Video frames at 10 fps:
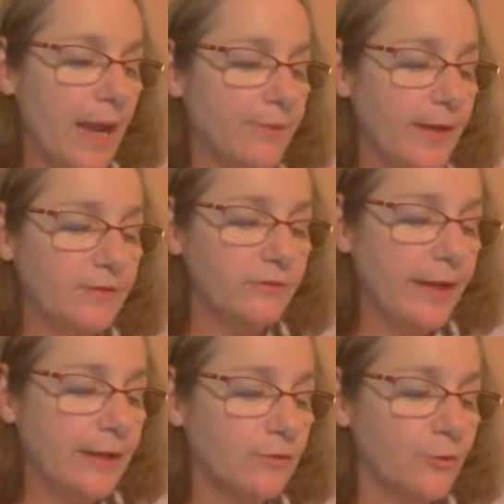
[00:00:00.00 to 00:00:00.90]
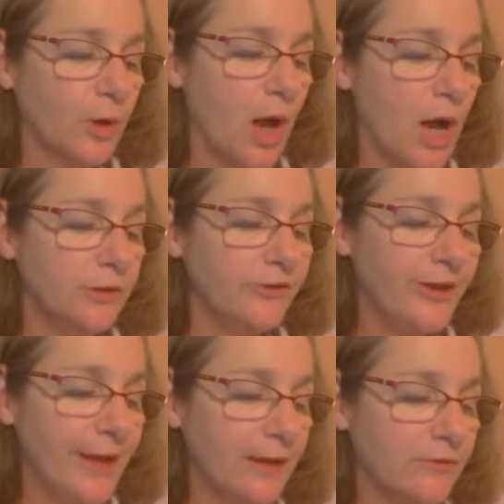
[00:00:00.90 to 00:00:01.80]
That stands for
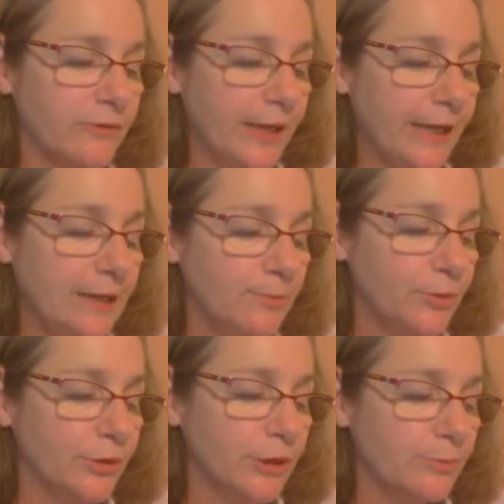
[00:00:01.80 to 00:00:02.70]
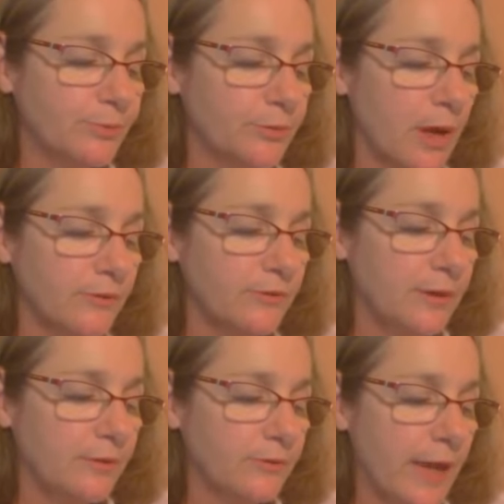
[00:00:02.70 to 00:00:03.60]
Context, Input,
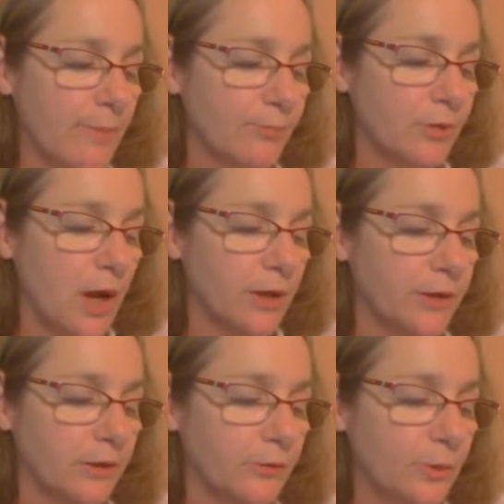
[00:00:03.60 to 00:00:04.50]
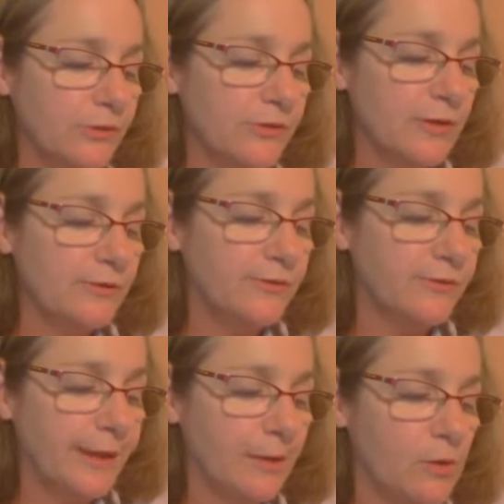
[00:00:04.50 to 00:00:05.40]
Process, and Product, which is a
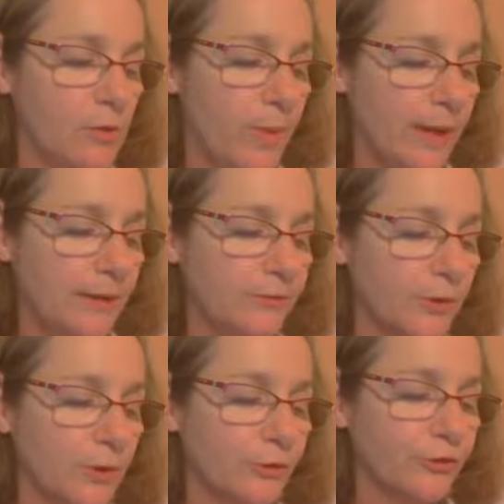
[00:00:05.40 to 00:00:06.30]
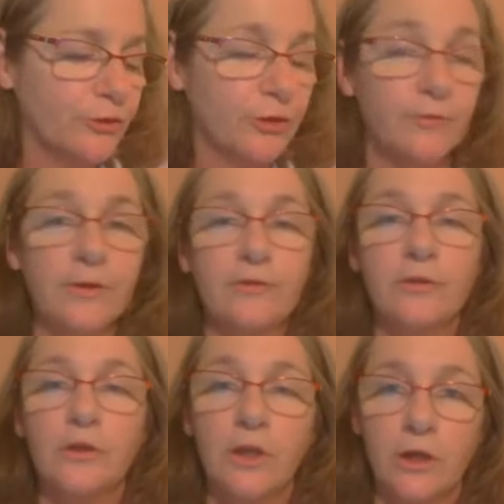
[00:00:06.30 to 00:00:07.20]
skill-based or service
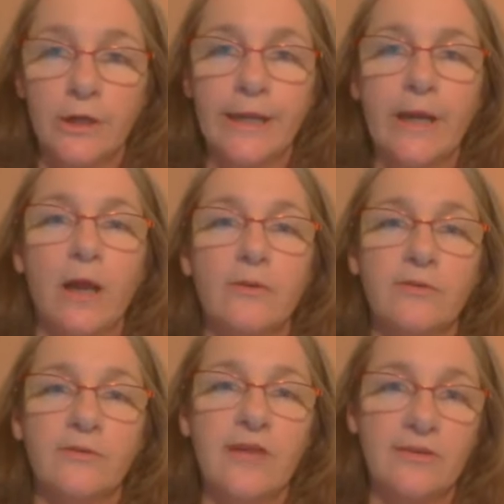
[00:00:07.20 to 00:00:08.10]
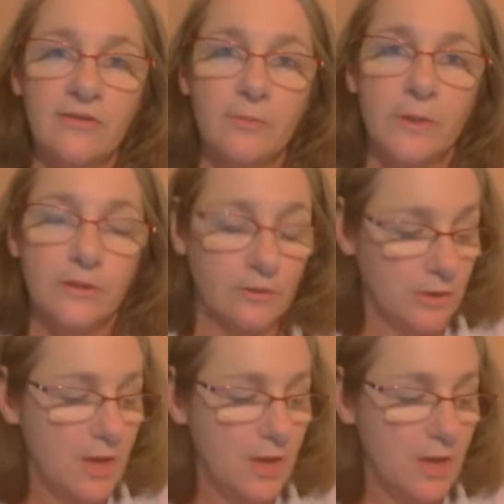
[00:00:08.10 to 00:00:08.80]
learning assessment.